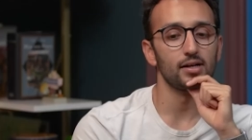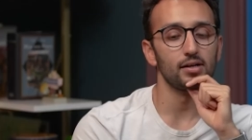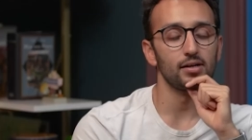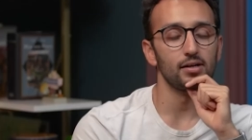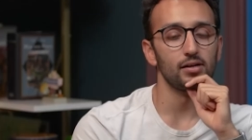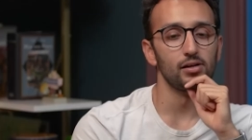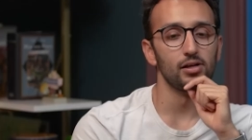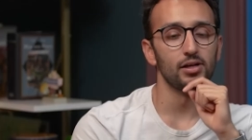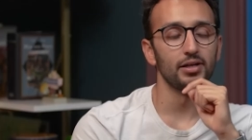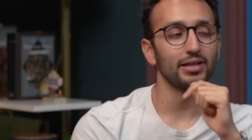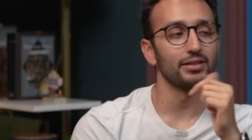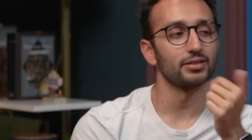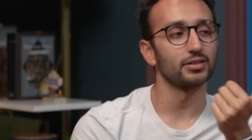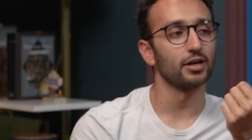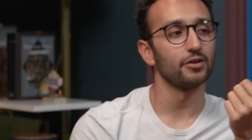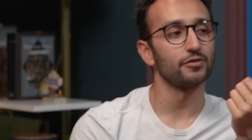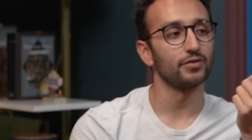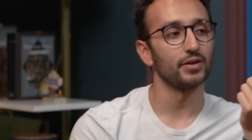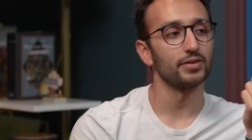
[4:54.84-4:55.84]
Learning
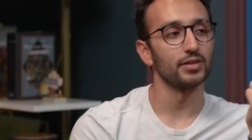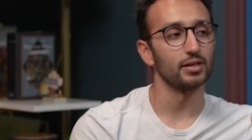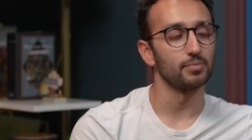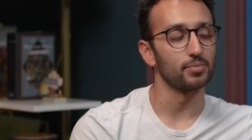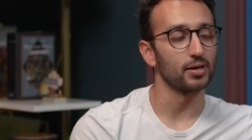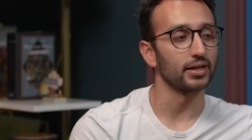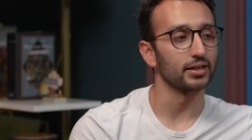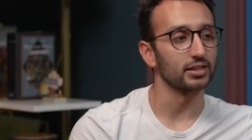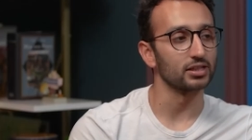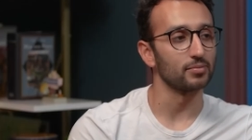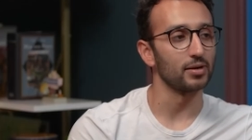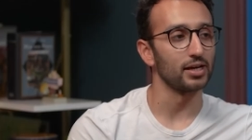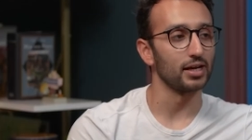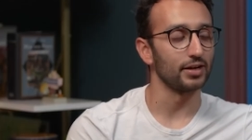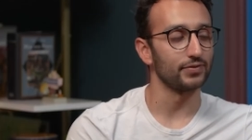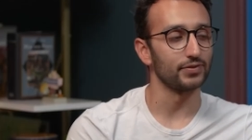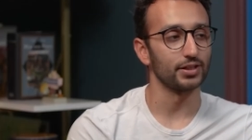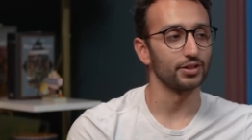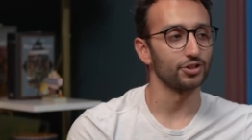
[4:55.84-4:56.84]
stuff and then applying it to my
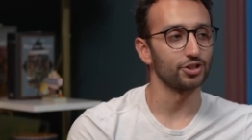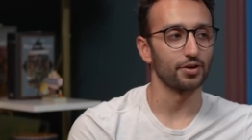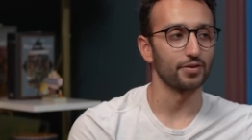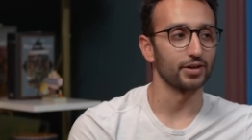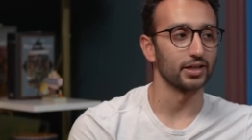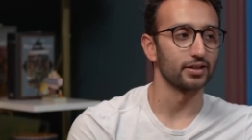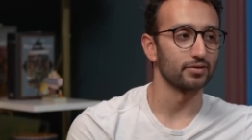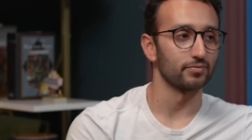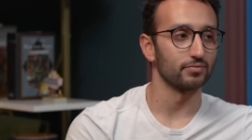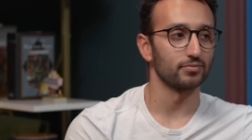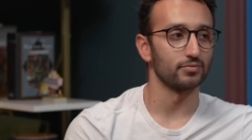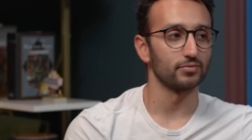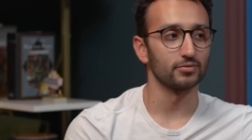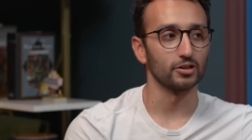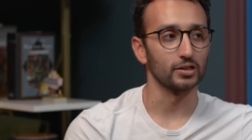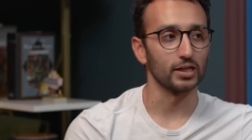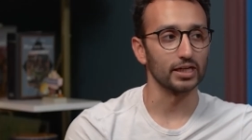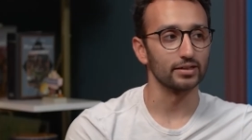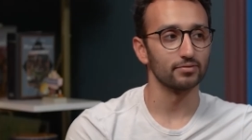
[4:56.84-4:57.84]
life and then sharing it
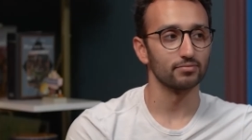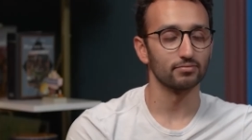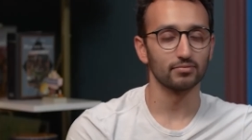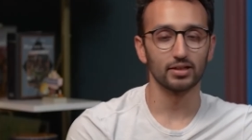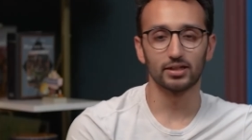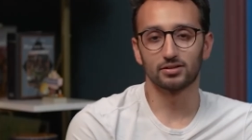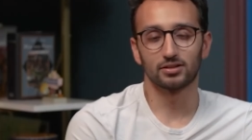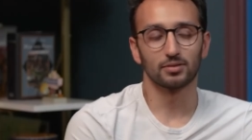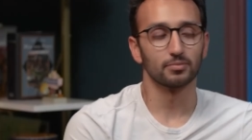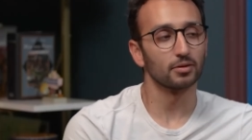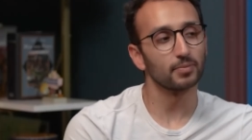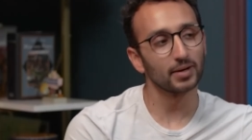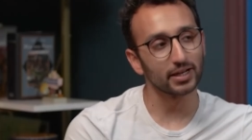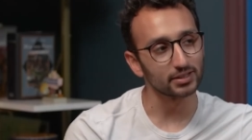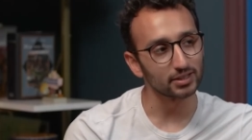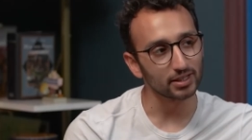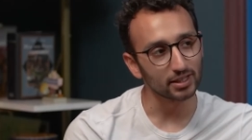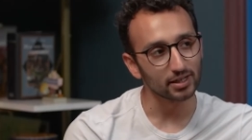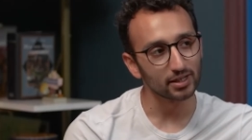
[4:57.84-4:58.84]
online in some
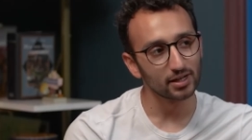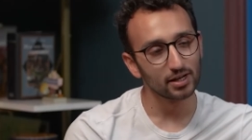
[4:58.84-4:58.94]
capacity.